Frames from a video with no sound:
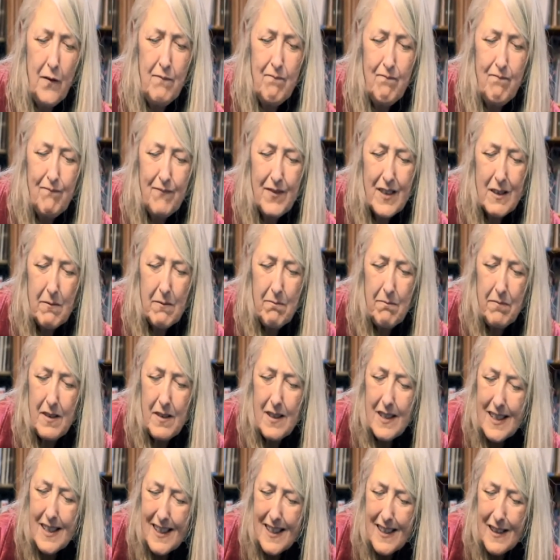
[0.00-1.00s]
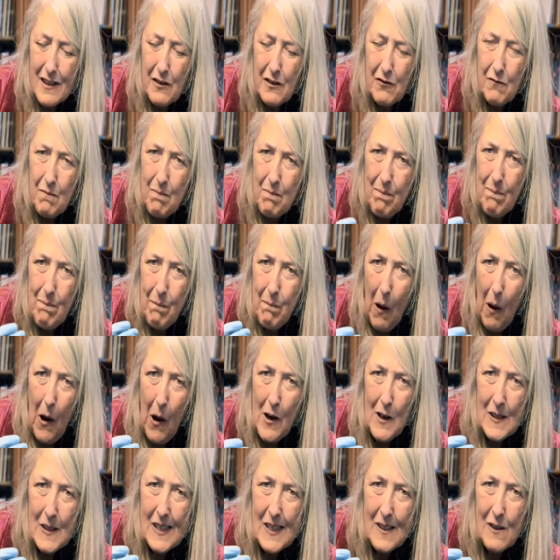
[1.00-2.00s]
of somebody's kind of
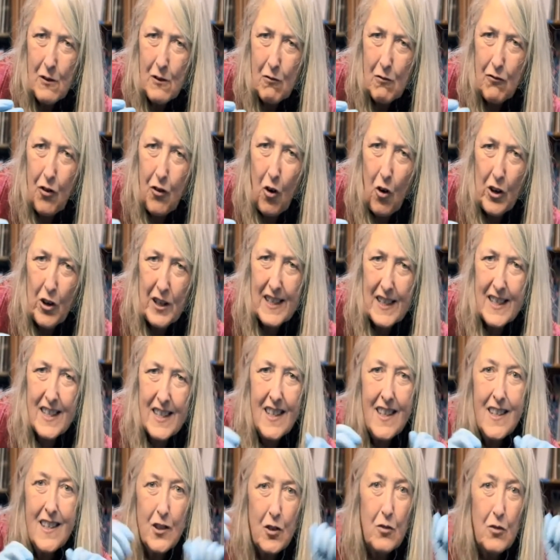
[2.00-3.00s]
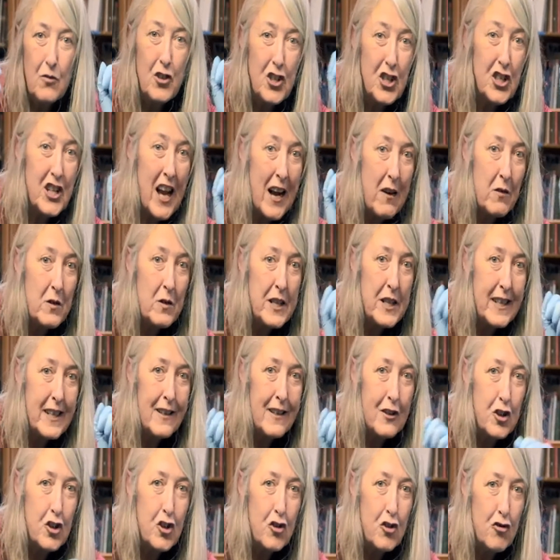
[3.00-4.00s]
personal voice sort of
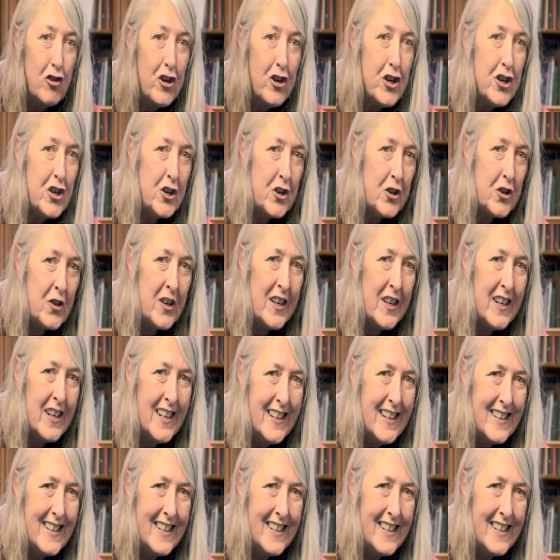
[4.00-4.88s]
shouting through